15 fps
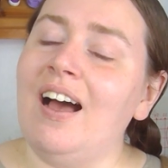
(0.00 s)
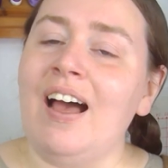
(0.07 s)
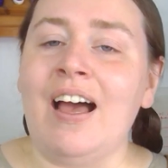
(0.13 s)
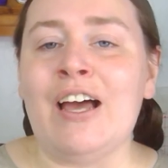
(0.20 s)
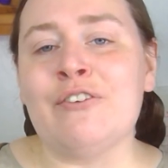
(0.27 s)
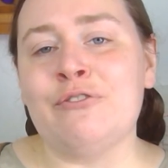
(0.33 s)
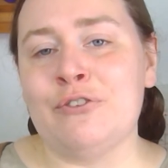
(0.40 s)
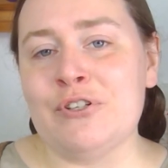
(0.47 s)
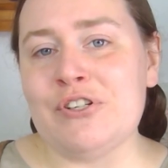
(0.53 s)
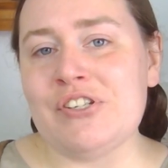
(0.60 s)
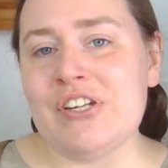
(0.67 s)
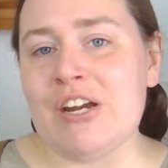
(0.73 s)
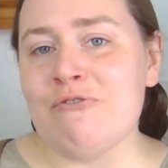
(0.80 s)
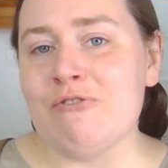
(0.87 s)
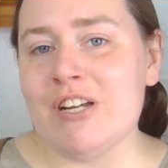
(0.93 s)
At
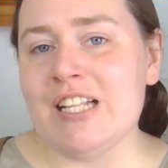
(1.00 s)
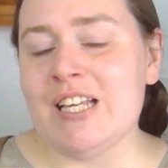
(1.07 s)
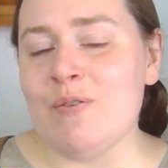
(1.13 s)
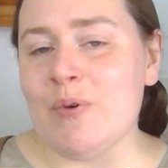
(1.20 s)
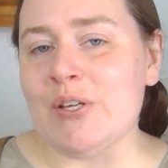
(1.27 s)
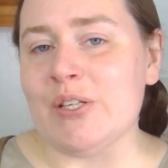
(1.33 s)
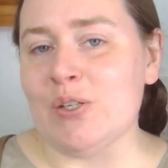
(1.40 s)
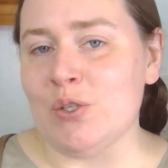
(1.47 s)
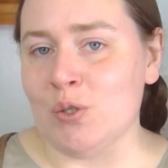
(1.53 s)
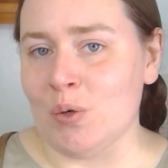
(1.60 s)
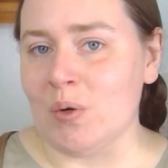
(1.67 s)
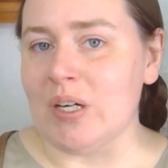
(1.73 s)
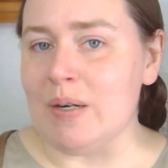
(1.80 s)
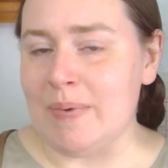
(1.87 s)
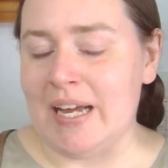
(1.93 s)
first, I really wasn't
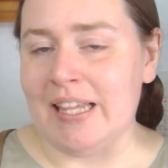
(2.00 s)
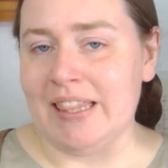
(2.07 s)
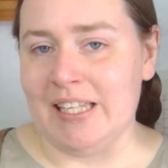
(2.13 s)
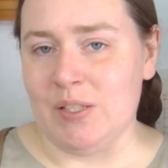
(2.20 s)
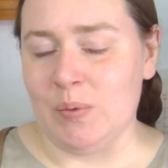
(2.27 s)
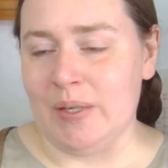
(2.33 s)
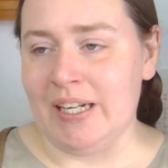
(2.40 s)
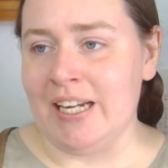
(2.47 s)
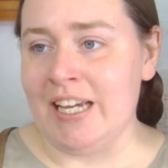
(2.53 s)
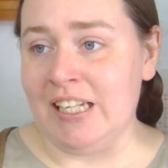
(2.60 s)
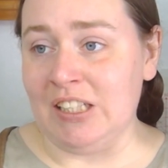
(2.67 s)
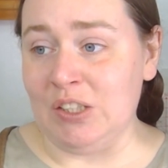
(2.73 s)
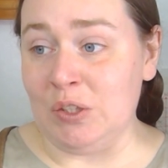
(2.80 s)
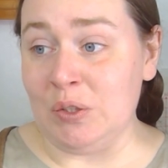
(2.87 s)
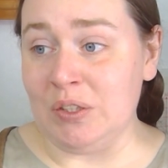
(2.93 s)
sure about this one.
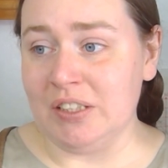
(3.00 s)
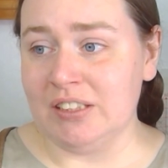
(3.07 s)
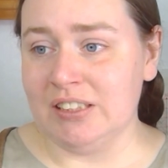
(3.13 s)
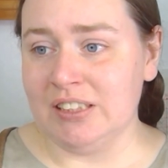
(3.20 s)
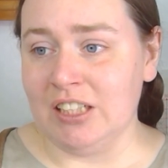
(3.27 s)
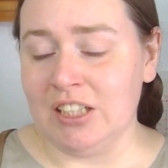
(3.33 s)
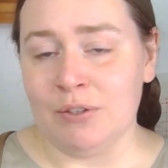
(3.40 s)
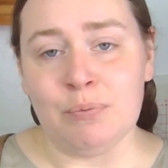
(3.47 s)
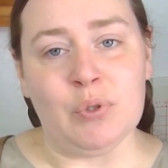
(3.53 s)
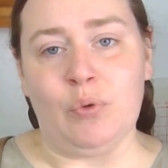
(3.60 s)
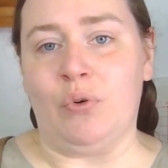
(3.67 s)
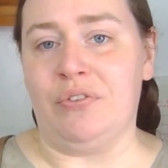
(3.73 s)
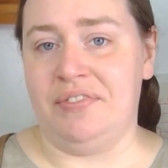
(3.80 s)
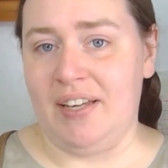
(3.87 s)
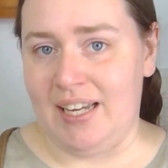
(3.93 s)
It looked
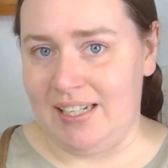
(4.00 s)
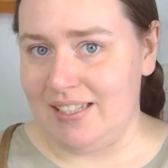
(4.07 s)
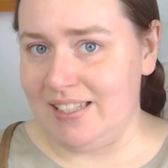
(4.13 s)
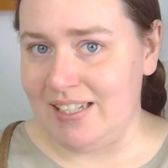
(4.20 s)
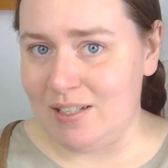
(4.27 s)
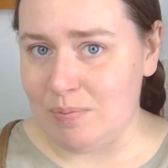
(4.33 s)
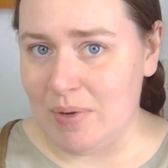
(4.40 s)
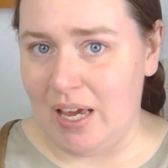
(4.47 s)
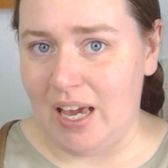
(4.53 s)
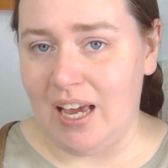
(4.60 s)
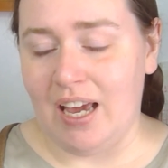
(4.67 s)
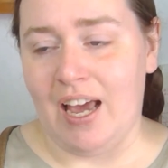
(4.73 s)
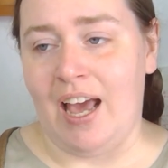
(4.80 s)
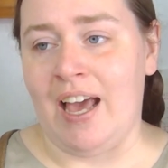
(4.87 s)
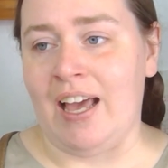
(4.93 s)
pure fantasy to
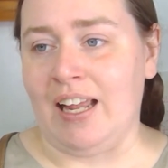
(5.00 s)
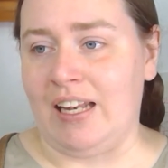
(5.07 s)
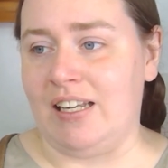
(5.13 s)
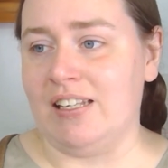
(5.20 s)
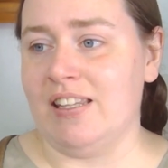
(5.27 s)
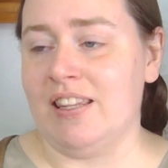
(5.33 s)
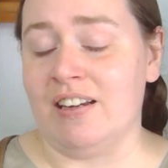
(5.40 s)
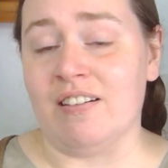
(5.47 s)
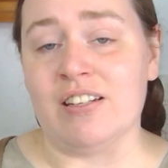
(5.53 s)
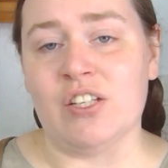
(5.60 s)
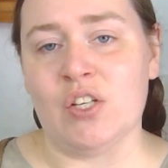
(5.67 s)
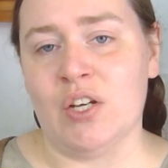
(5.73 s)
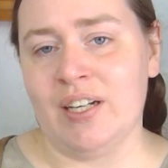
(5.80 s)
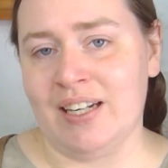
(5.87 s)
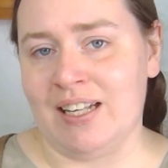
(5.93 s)
me, and there are
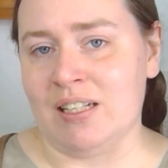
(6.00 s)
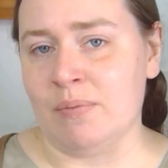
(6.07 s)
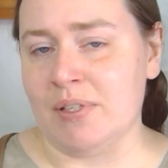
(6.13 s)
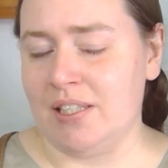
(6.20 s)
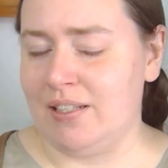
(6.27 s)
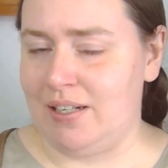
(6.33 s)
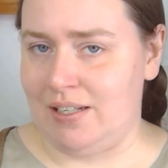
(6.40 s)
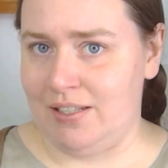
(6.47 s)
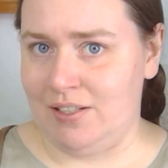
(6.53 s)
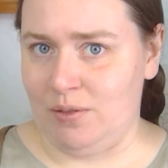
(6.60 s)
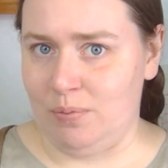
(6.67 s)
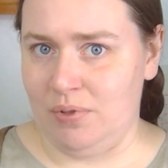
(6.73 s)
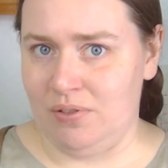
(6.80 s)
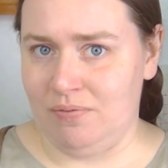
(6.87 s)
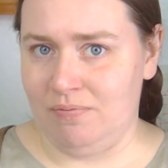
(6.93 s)
certain elements that are
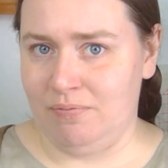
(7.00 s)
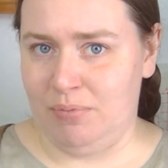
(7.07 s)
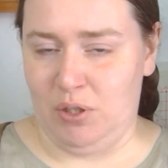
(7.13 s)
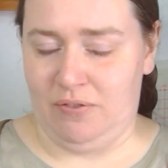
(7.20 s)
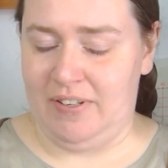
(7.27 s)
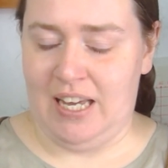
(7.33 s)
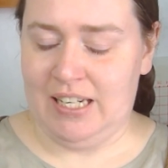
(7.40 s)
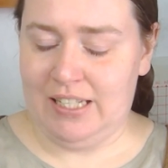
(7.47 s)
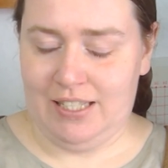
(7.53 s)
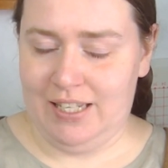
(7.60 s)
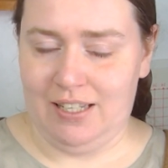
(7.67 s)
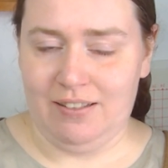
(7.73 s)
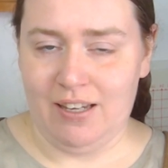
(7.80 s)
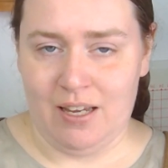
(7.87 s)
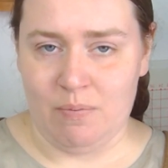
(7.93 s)
still pure
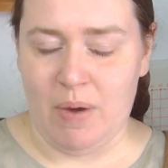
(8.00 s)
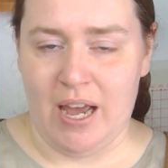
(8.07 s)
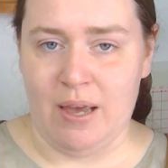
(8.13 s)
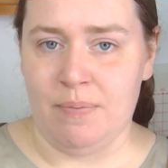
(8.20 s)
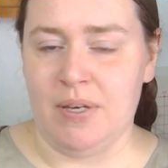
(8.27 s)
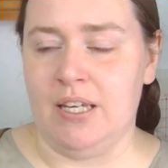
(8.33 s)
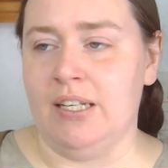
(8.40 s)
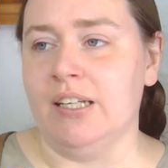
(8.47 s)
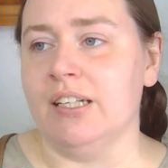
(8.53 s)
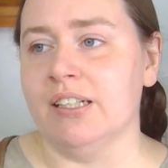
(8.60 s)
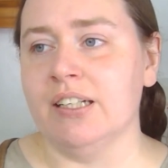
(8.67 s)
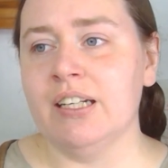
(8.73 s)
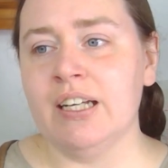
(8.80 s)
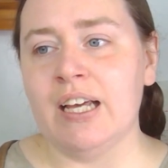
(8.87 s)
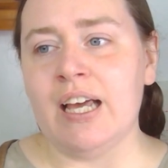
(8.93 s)
fantasy, in my
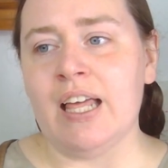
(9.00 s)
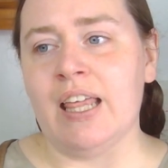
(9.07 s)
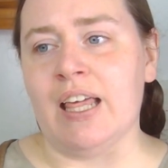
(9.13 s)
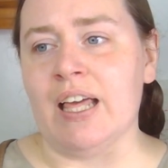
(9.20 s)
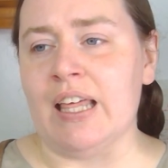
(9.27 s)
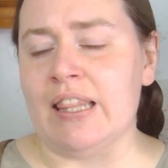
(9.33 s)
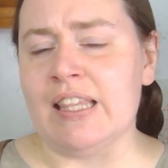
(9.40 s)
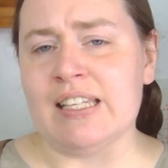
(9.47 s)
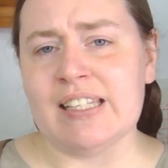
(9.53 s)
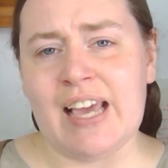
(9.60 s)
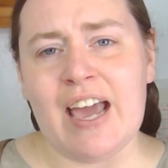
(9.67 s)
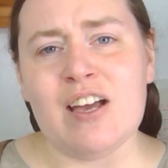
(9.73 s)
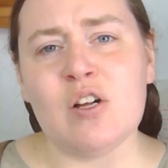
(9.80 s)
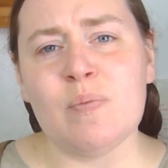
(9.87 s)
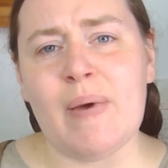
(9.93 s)
opinion. The
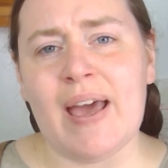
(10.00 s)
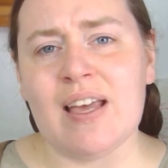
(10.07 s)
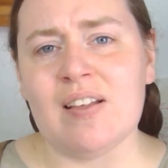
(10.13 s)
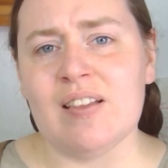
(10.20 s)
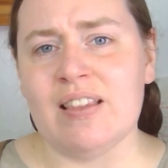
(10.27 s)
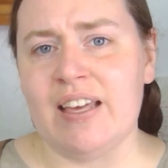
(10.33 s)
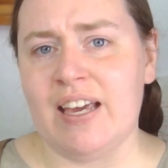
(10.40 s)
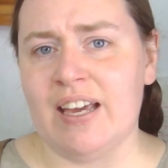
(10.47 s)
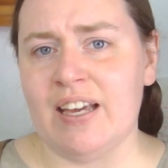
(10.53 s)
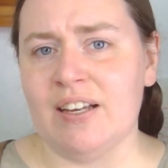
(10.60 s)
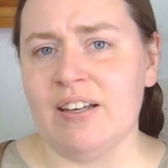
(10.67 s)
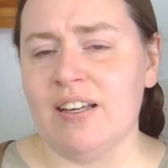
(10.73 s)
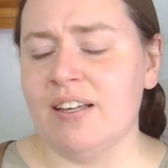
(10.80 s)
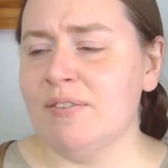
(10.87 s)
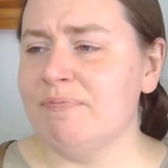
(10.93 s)
scale mail
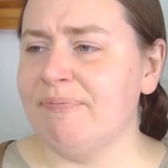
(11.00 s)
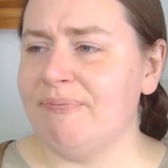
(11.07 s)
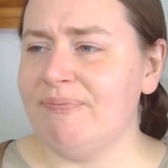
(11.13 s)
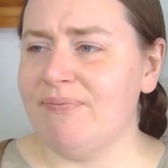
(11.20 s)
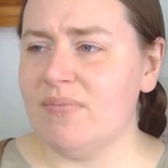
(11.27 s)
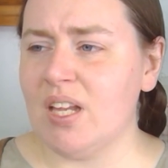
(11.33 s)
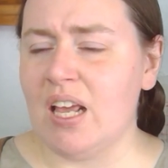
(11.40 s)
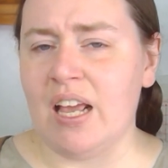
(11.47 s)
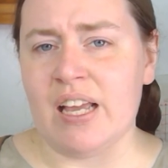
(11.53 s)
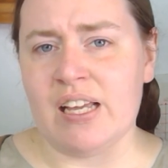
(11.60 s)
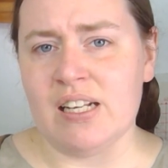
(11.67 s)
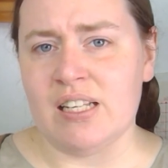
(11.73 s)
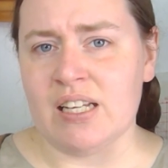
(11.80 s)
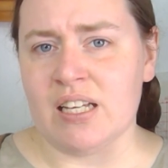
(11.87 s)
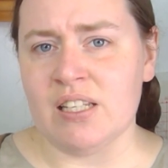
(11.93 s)
there,
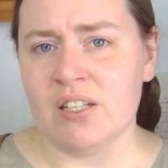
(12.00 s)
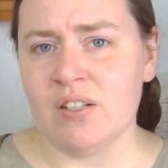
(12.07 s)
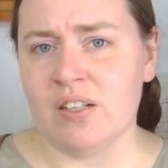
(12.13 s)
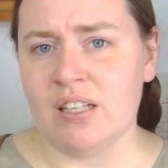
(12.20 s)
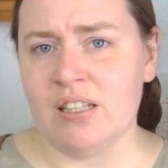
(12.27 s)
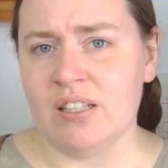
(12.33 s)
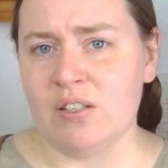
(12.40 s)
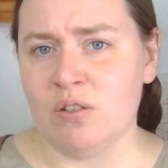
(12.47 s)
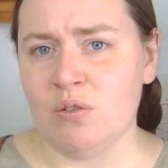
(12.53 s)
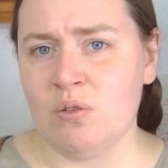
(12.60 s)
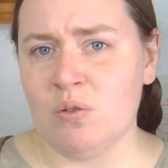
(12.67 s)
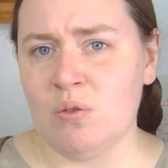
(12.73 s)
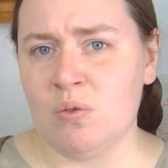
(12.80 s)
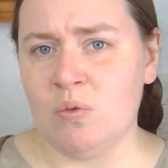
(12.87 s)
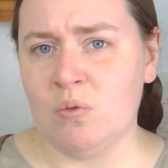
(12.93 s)
it does look a
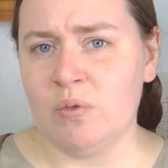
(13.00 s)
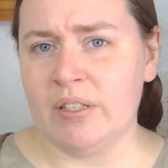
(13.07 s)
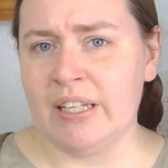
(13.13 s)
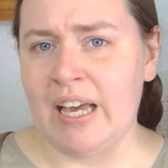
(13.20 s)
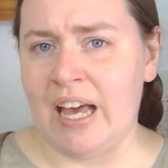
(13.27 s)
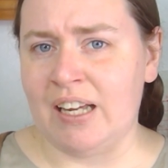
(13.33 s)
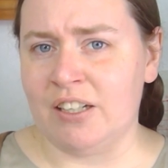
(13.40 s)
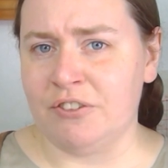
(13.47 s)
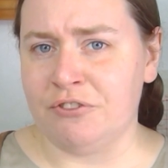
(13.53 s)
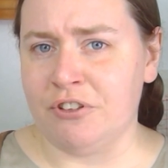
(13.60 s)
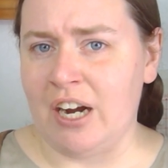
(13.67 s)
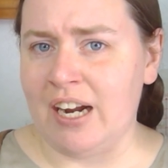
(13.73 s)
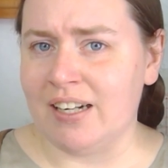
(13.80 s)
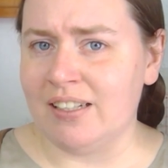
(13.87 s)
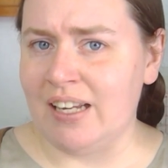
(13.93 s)
little
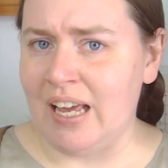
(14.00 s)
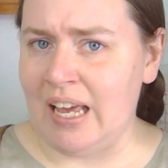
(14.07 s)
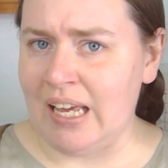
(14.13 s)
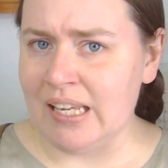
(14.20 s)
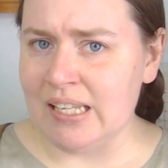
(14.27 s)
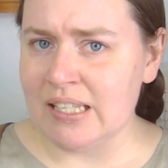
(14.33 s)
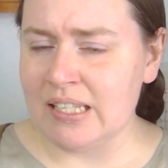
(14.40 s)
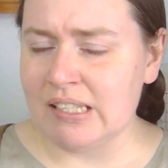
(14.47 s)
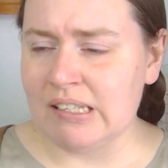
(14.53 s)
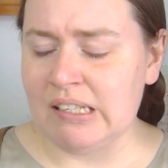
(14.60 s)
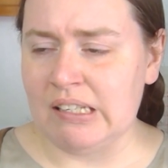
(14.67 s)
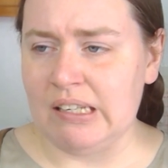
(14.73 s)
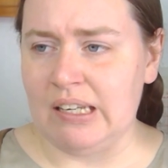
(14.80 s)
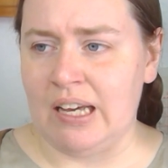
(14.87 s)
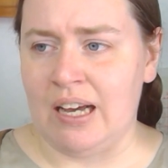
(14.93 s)
cataphract-esque,